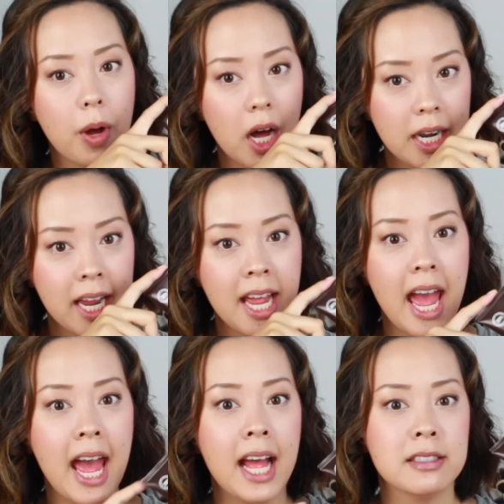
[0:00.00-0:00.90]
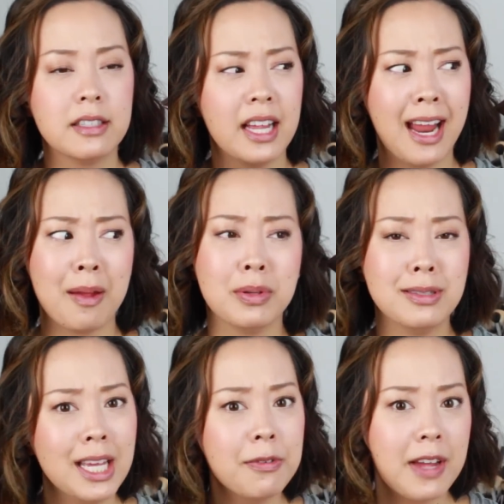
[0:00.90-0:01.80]
bought it and then I
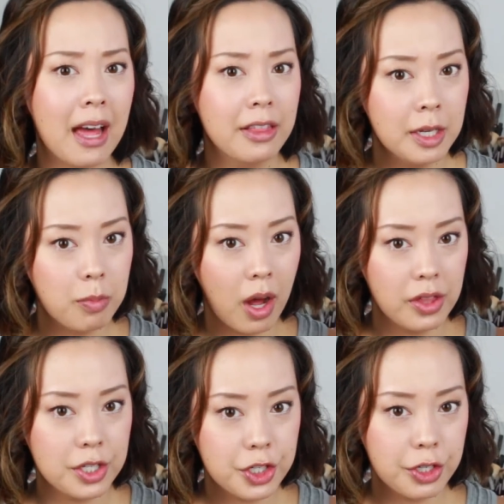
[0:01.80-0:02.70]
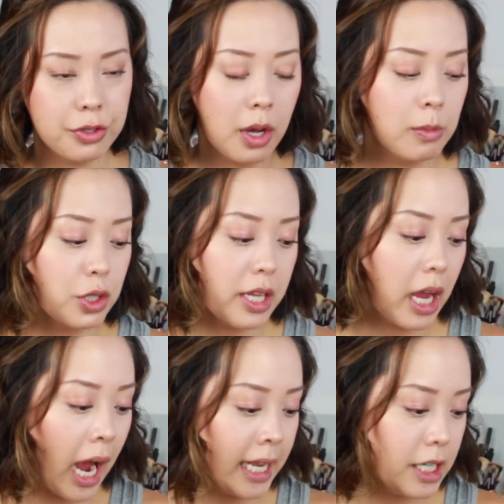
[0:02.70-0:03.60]
believe Kathleen bought this too so I'm just
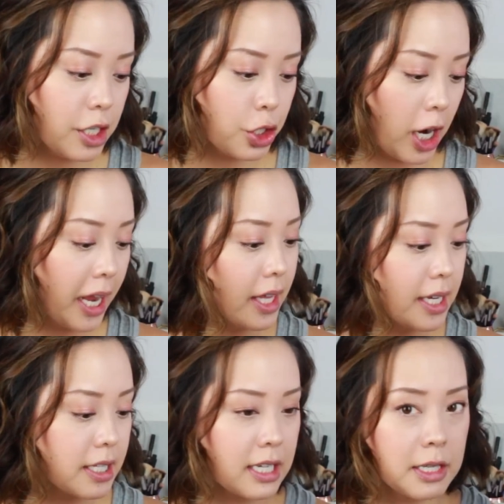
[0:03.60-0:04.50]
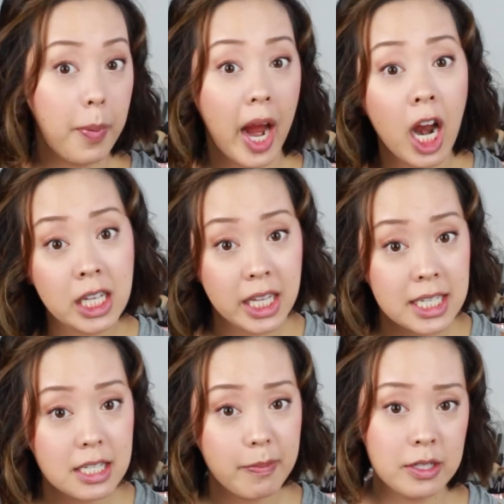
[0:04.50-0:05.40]
like I need to try this because
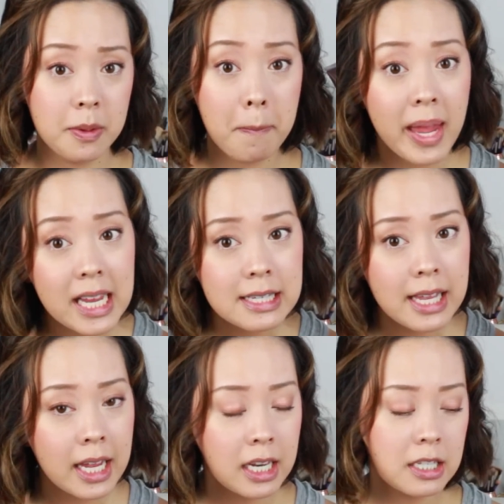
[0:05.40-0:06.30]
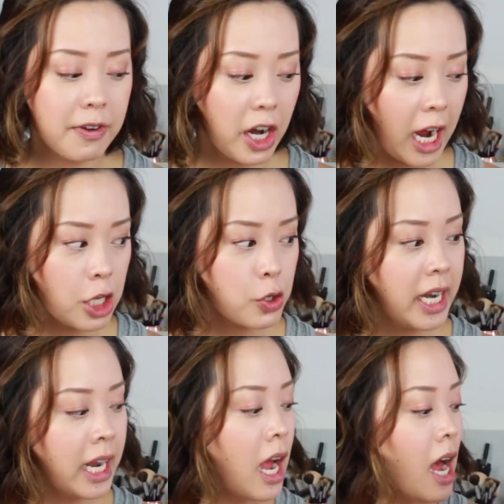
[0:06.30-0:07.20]
apparently it smells amazing and it's very
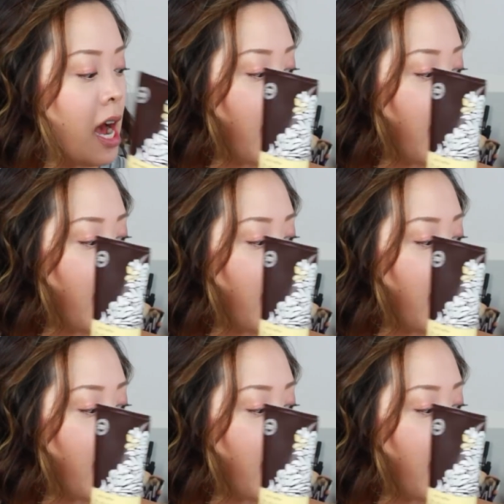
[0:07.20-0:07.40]
hydrating.